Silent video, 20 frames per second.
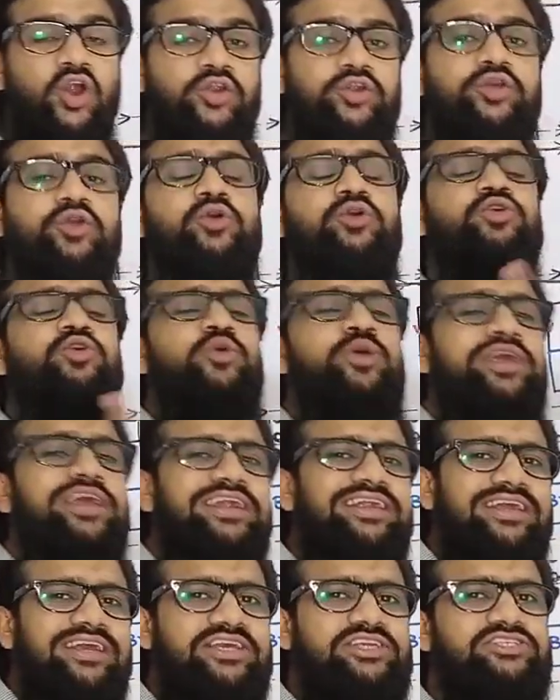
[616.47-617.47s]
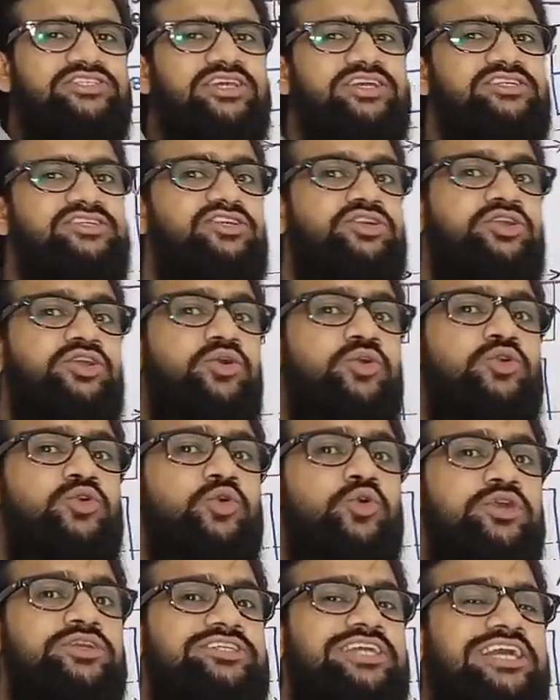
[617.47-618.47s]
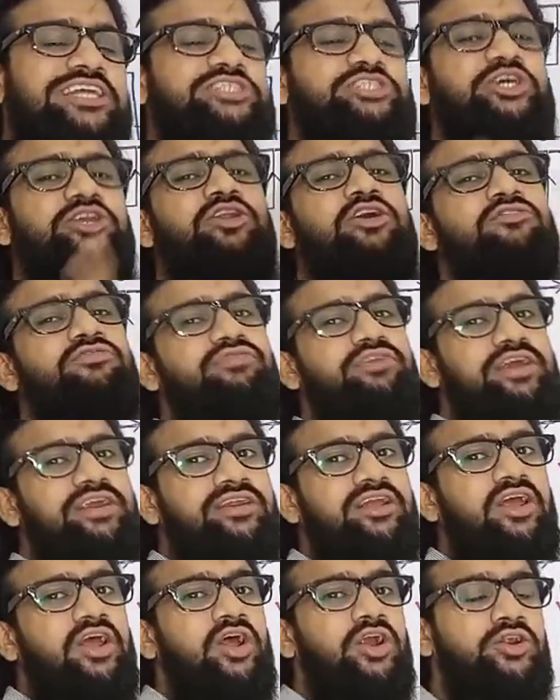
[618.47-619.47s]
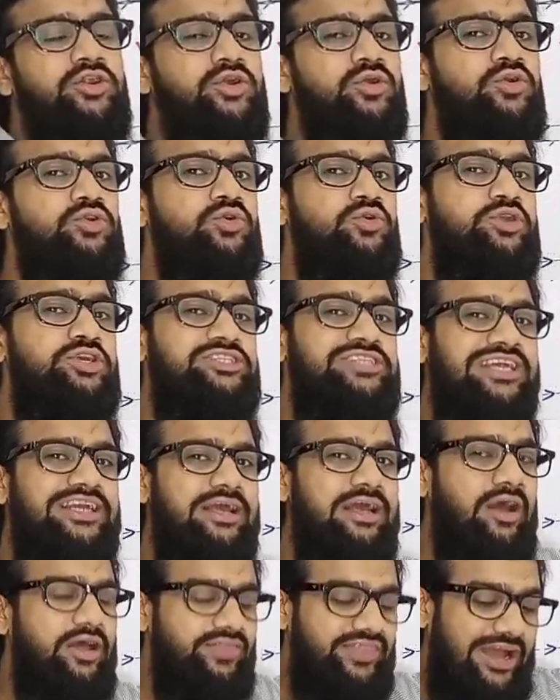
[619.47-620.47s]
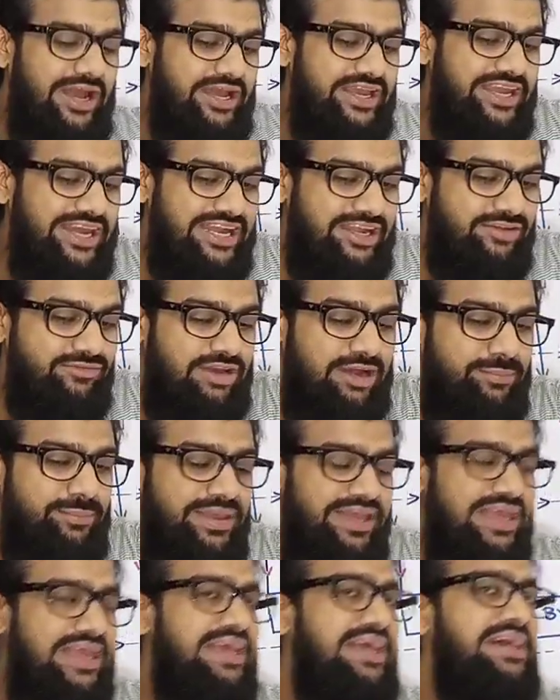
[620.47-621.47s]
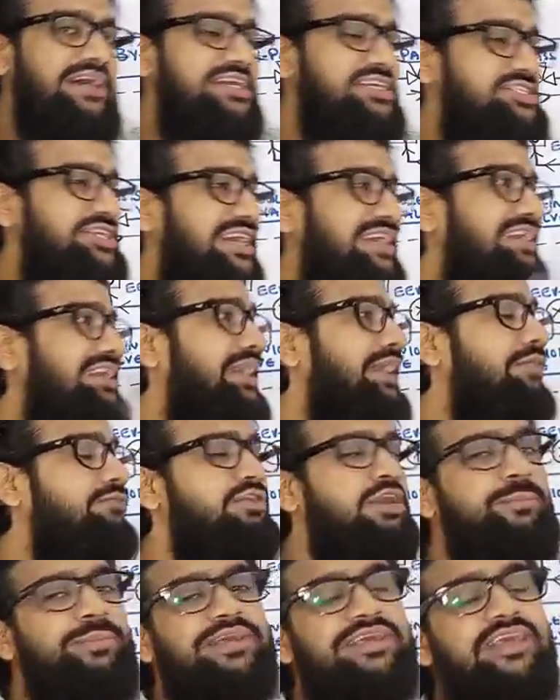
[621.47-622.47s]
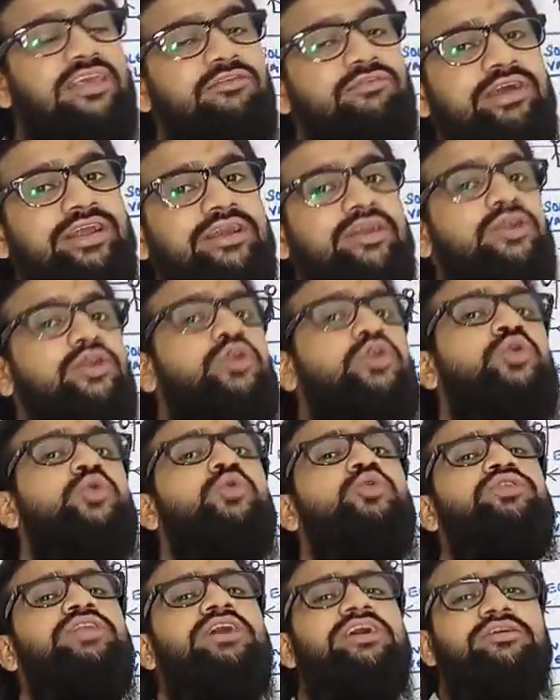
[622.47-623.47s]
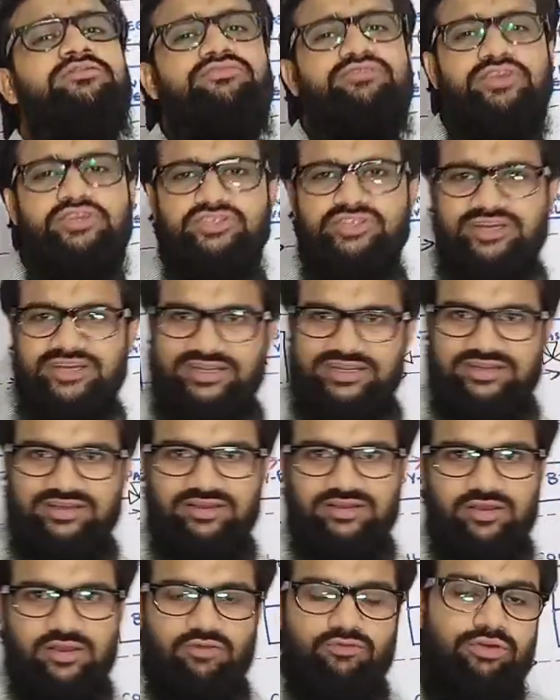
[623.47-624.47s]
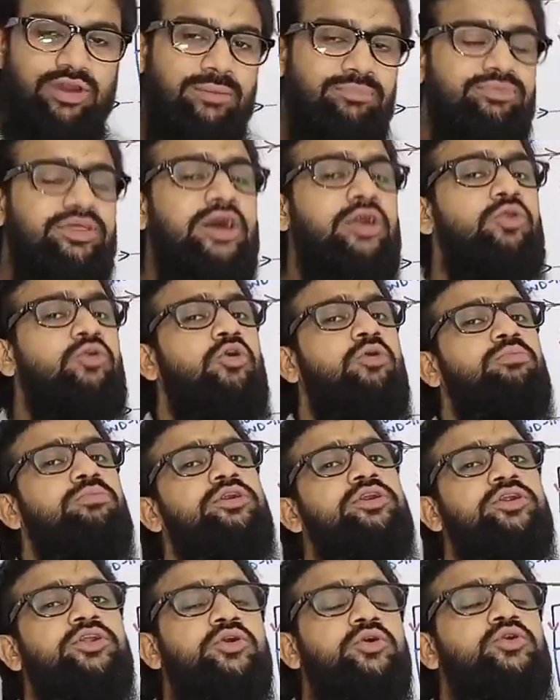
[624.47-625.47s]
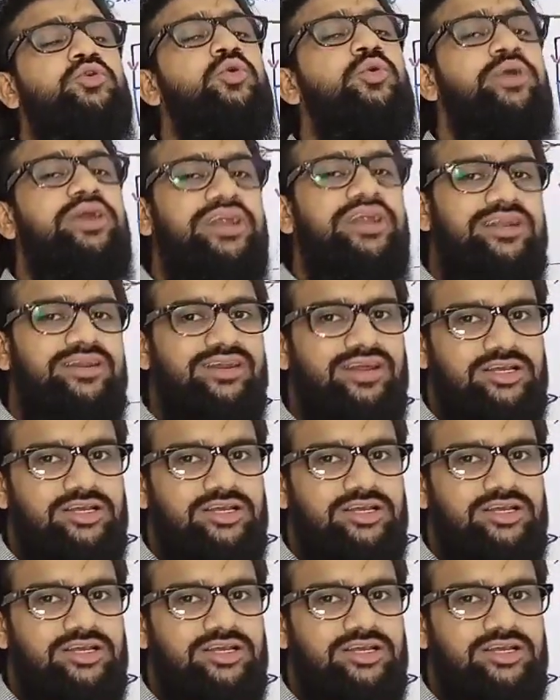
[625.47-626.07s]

Due to heat exchange, due to ejection of heat, due to the heat will be rejected, will be given to the refrigerant from the room due to heat